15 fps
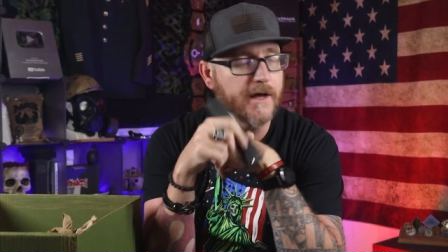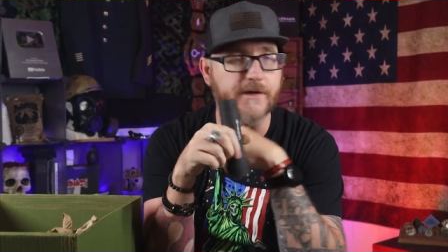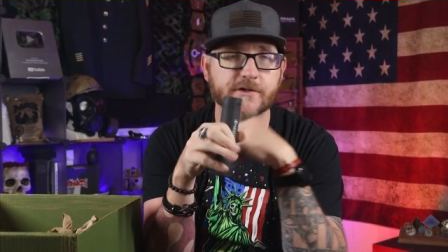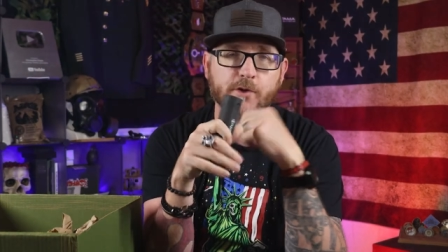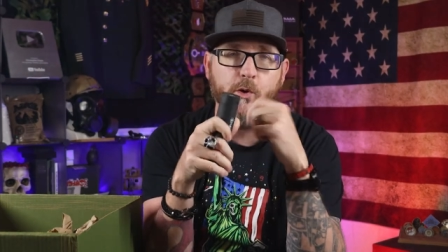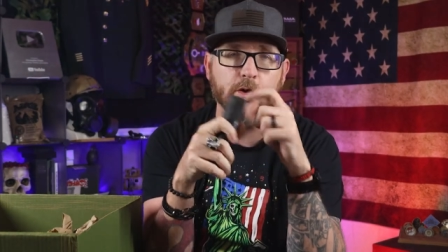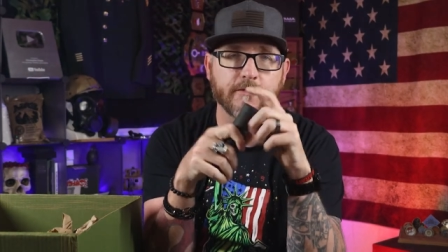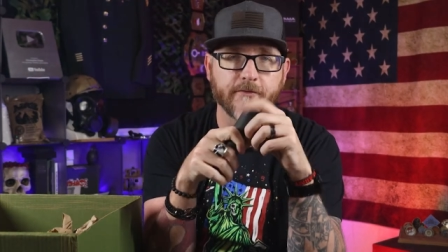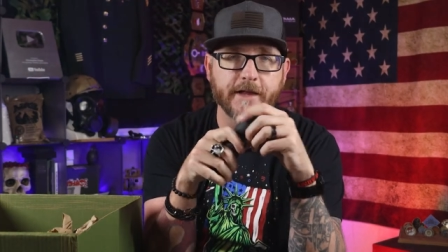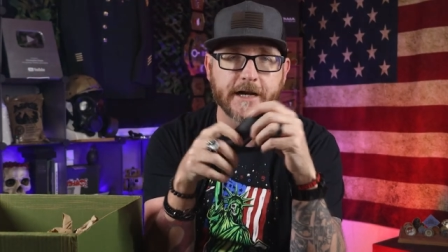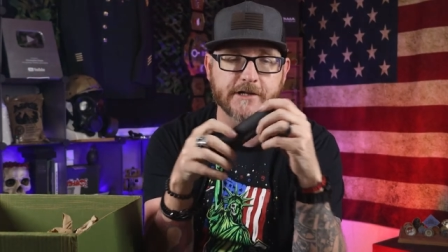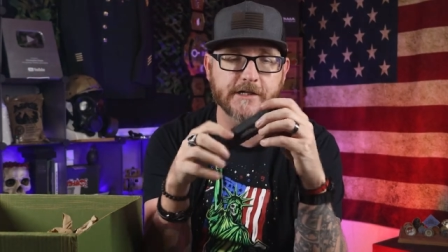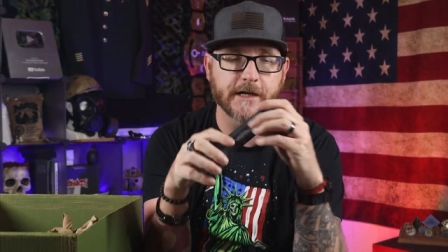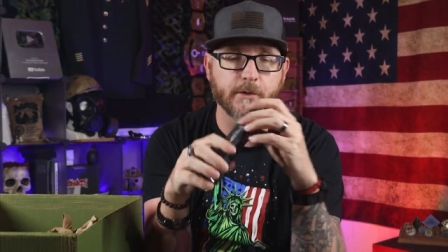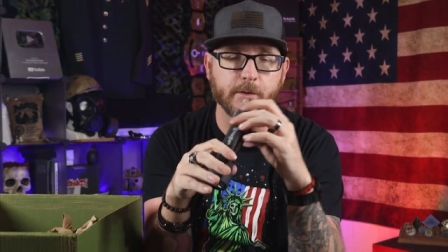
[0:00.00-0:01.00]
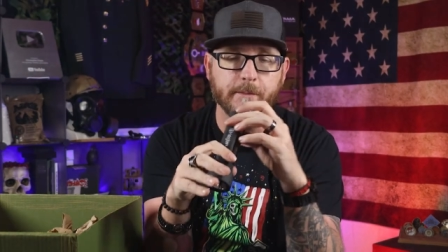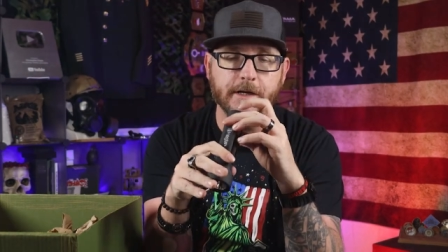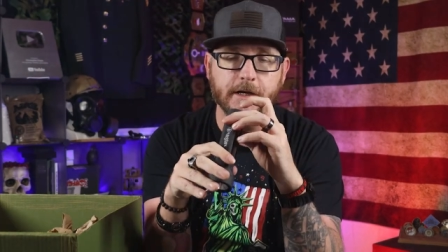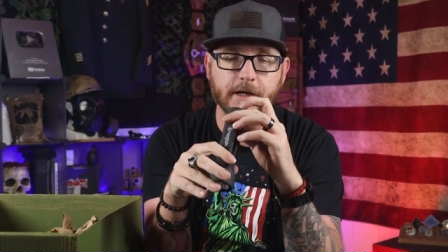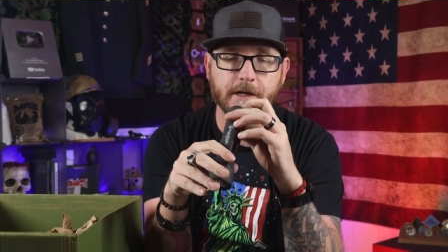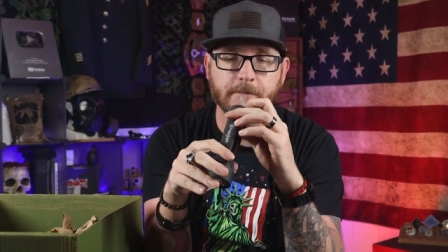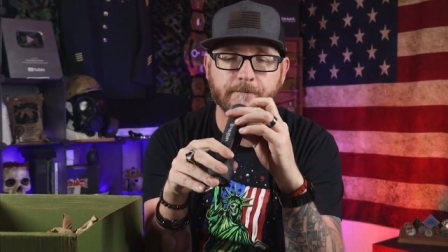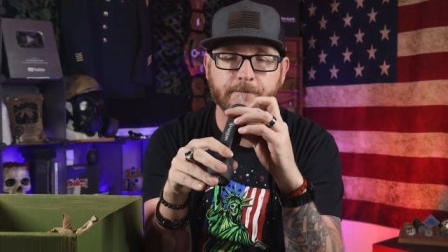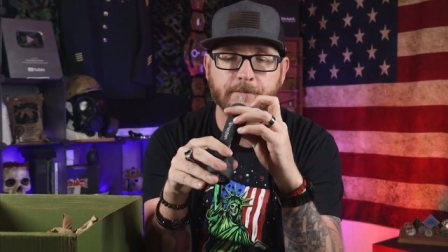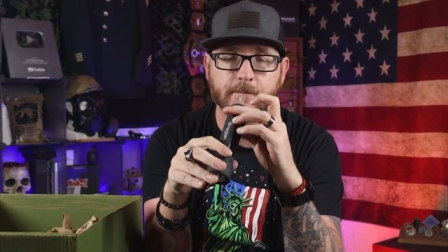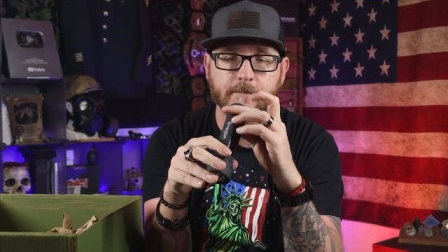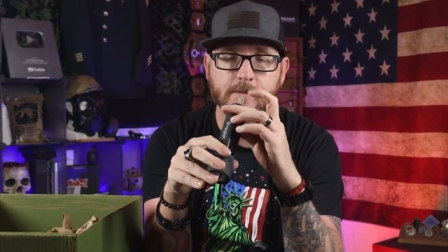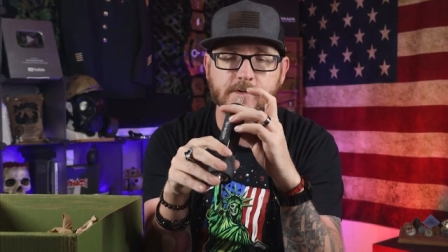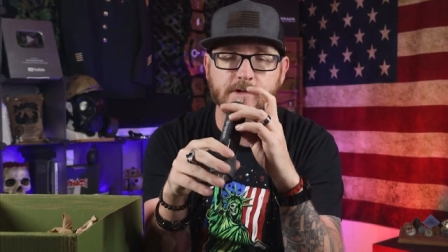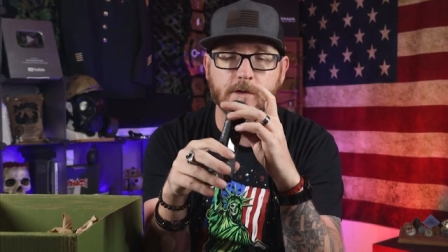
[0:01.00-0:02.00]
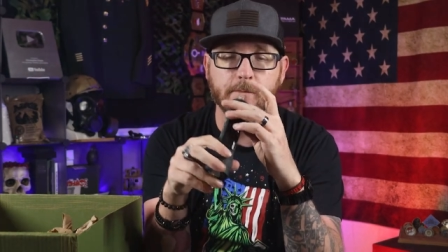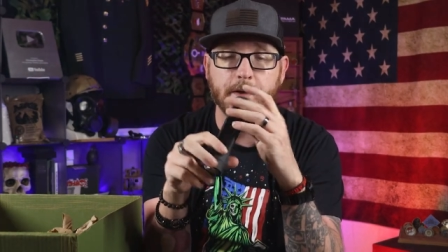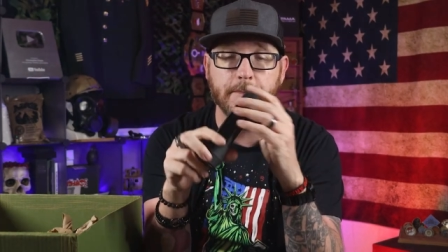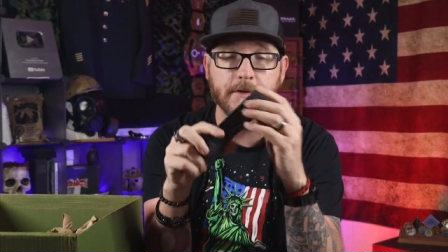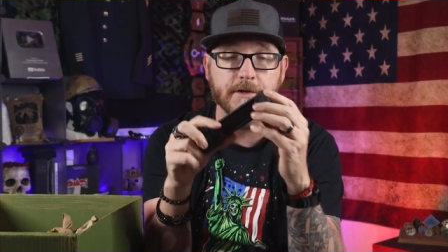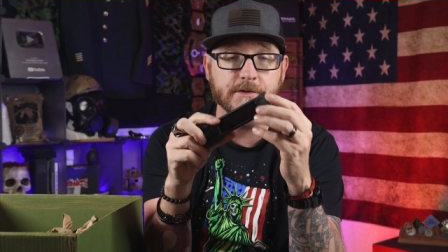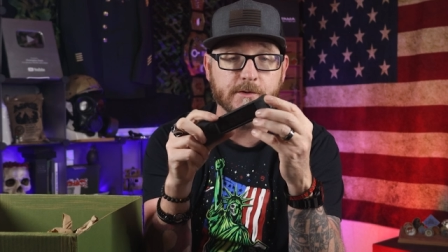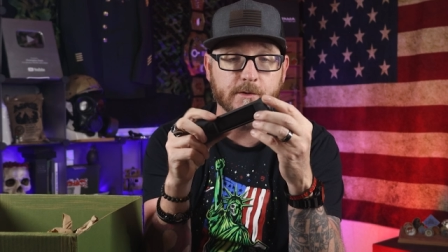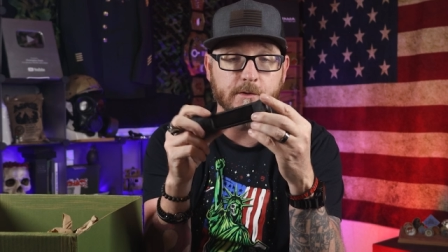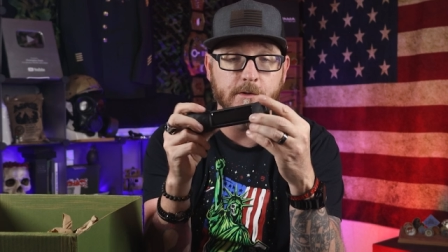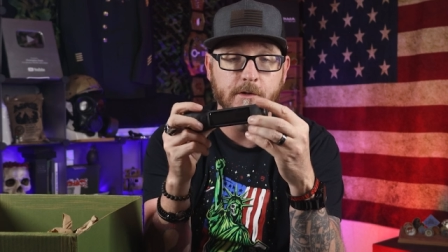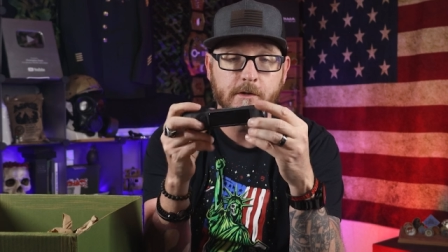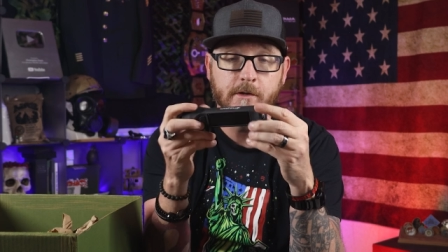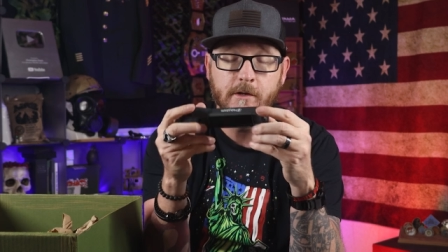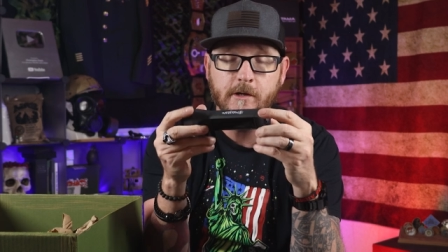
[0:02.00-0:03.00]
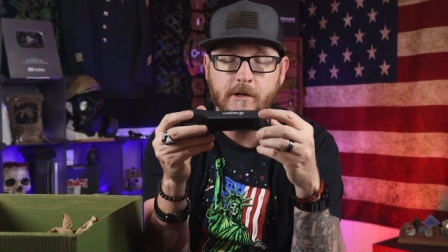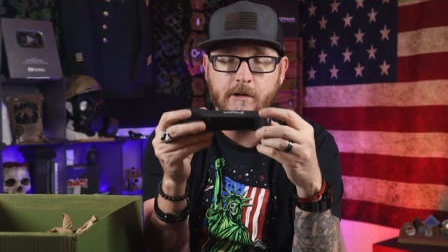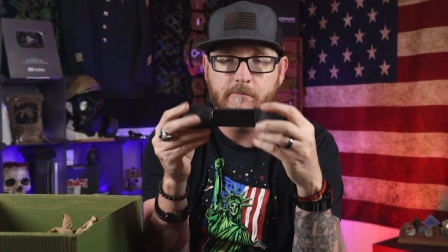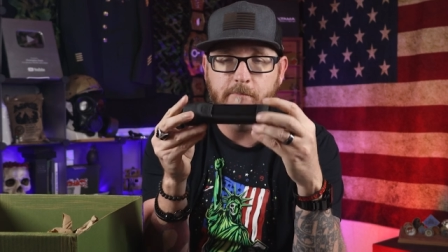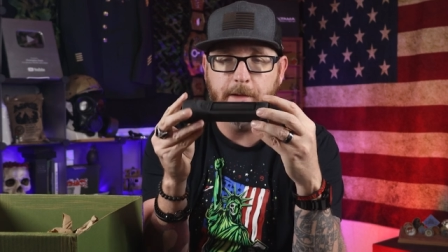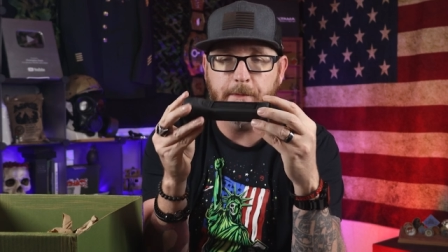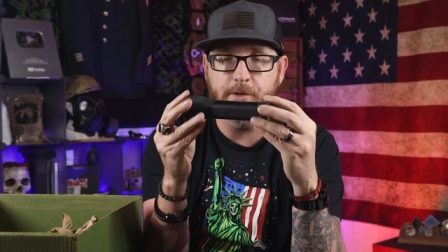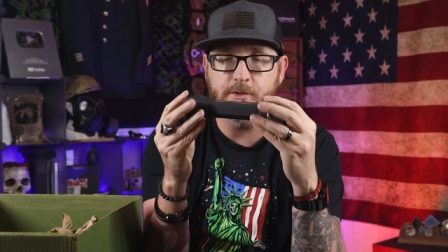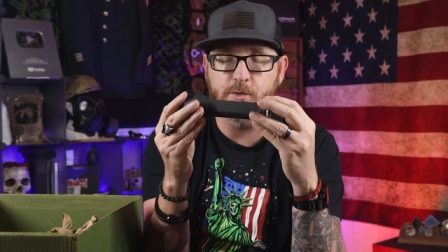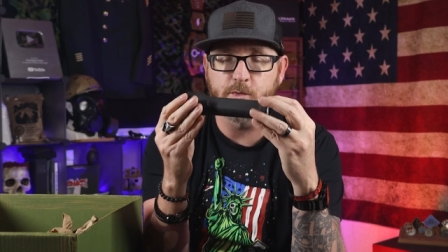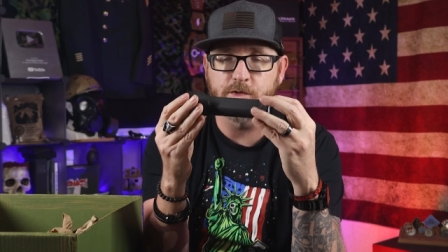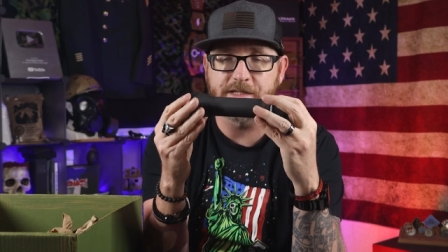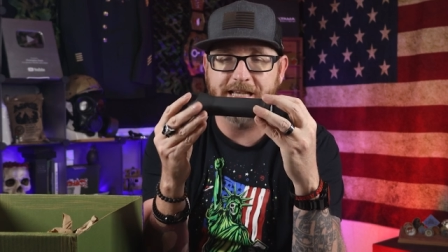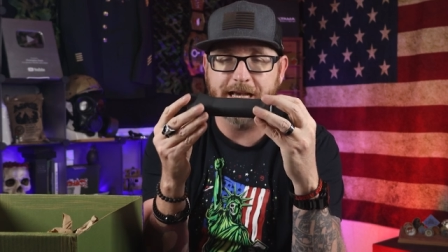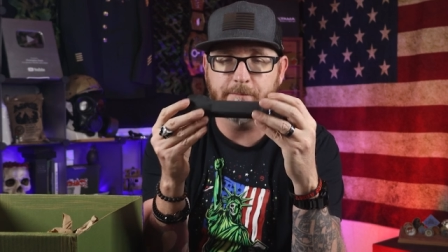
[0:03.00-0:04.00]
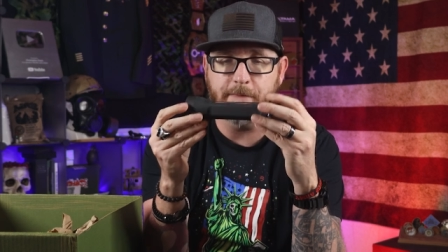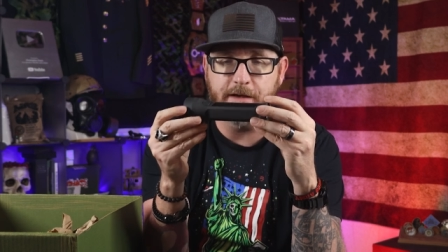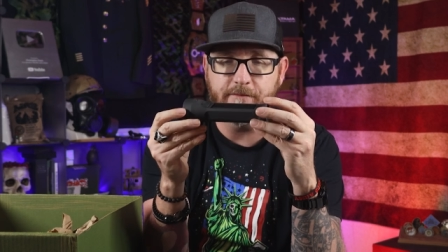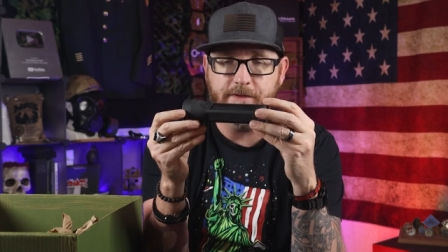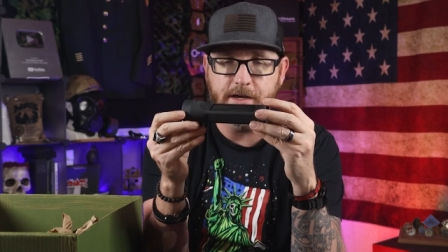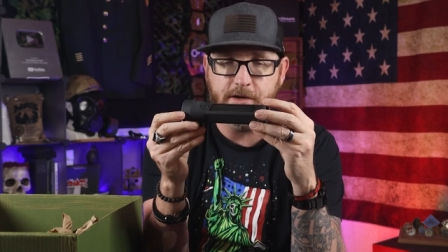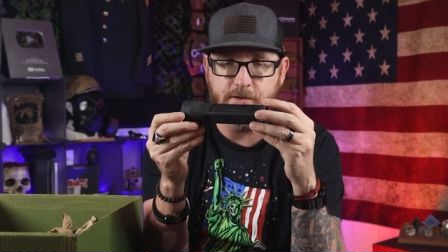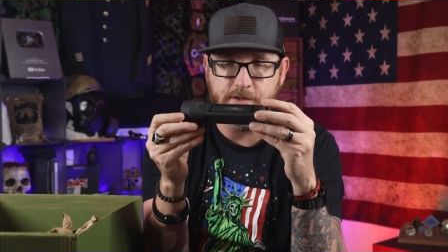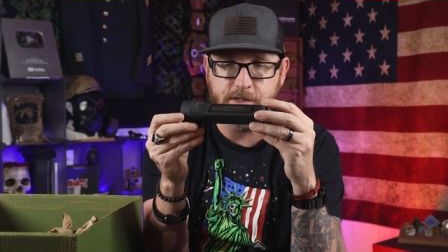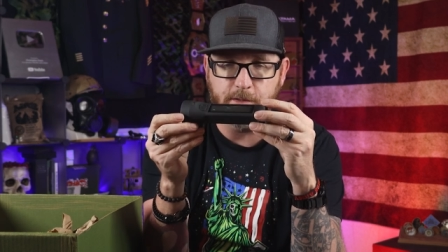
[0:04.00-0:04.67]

a solar flashlight would be good. So maybe this will, maybe this will reside in my vehicle